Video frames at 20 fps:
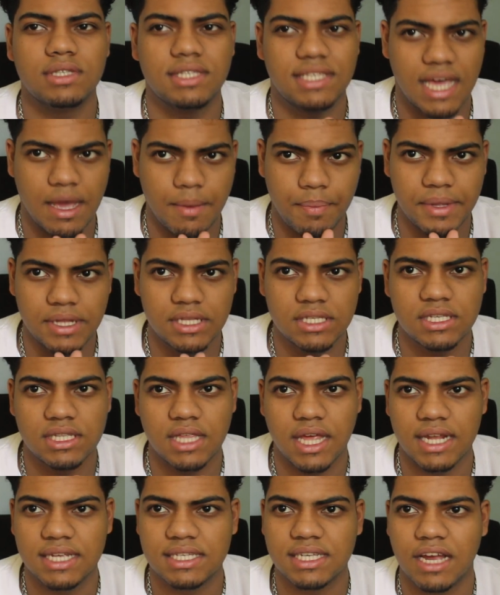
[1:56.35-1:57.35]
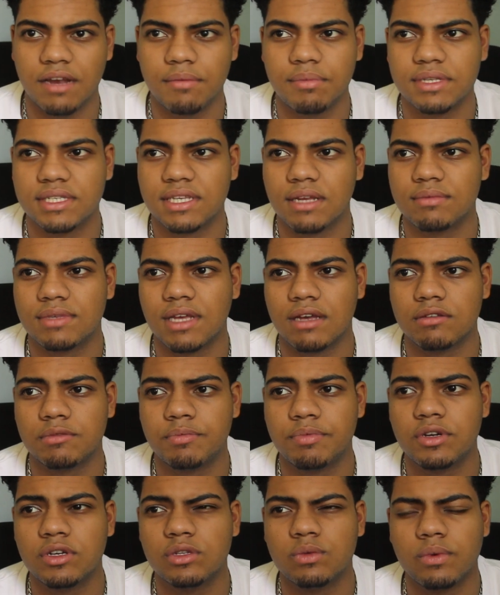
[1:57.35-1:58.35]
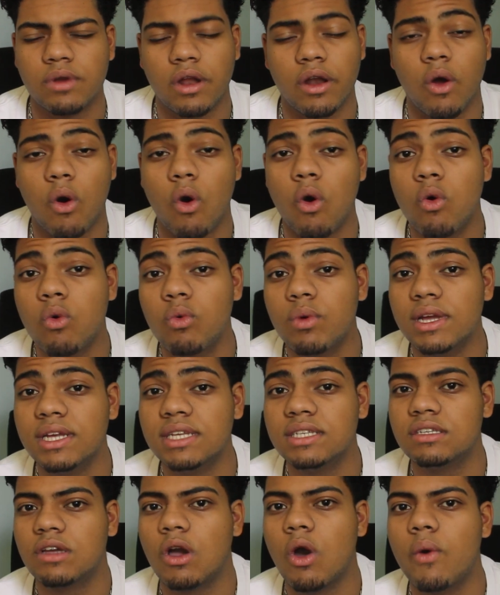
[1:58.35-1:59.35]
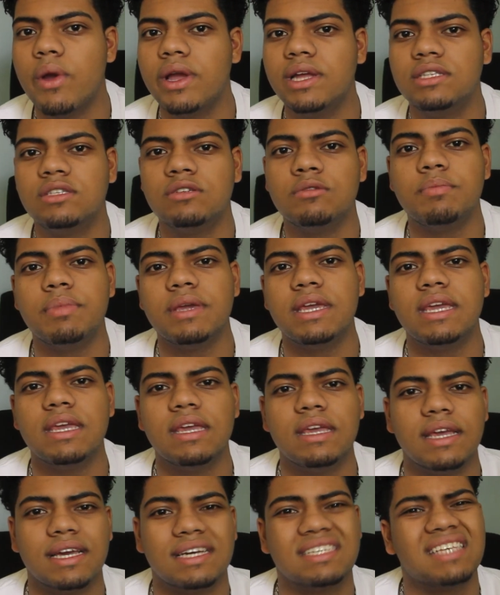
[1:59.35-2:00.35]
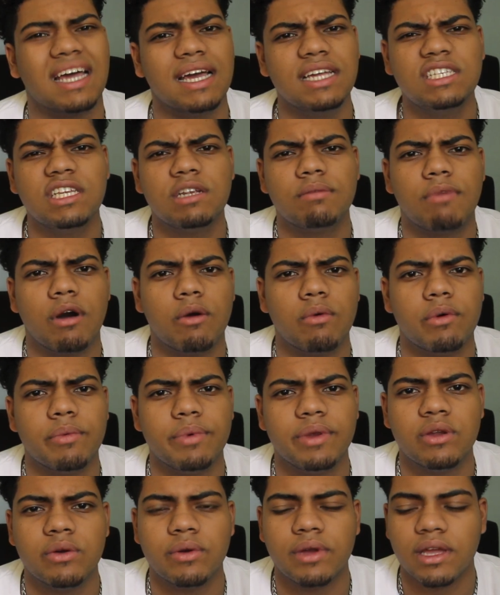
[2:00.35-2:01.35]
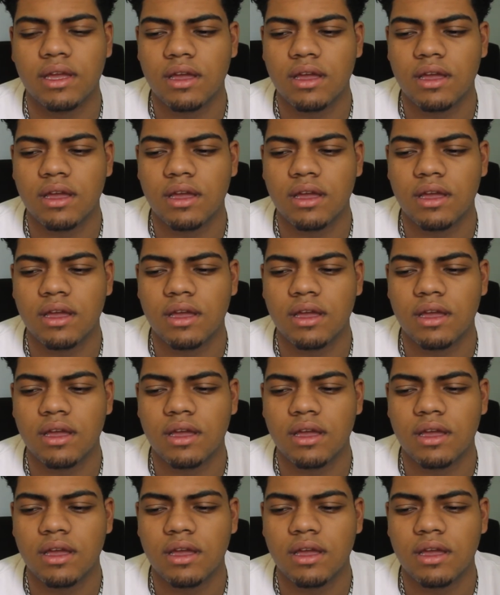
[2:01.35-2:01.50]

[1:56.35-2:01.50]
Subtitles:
tap into that excitement sometimes because we're not always going to be excited about what we're doing.